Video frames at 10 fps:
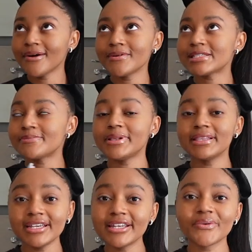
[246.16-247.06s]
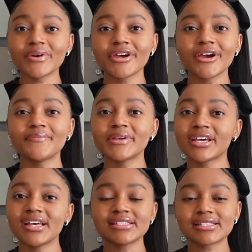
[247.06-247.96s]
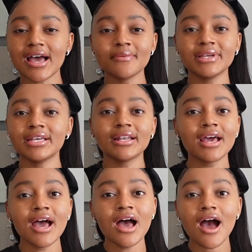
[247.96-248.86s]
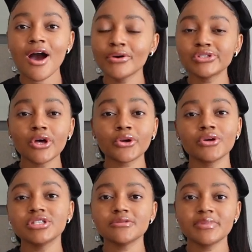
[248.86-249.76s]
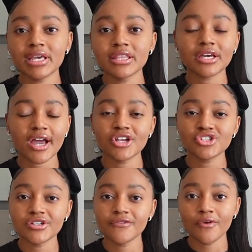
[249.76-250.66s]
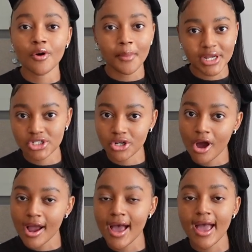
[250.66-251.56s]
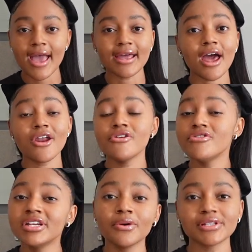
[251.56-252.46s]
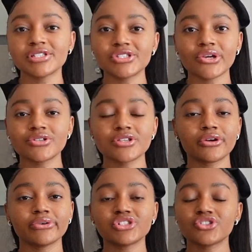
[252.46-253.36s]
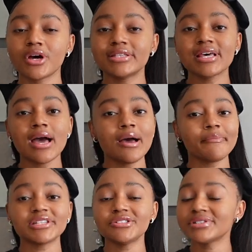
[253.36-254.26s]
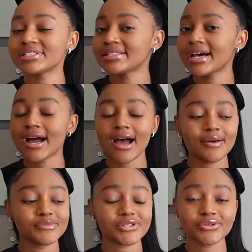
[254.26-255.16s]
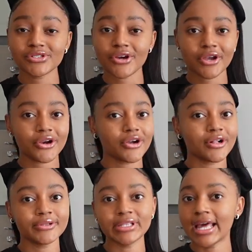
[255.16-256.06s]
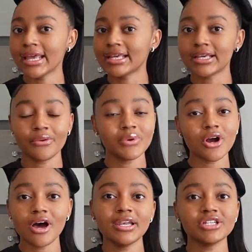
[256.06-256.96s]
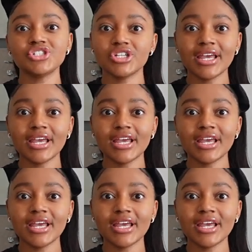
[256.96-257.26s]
I was pleading with her because, I mean, I was not going to be in the country for much longer and I really wanted to go to that restaurant. But she was just like, I'm so sorry, girl, like, we can't let you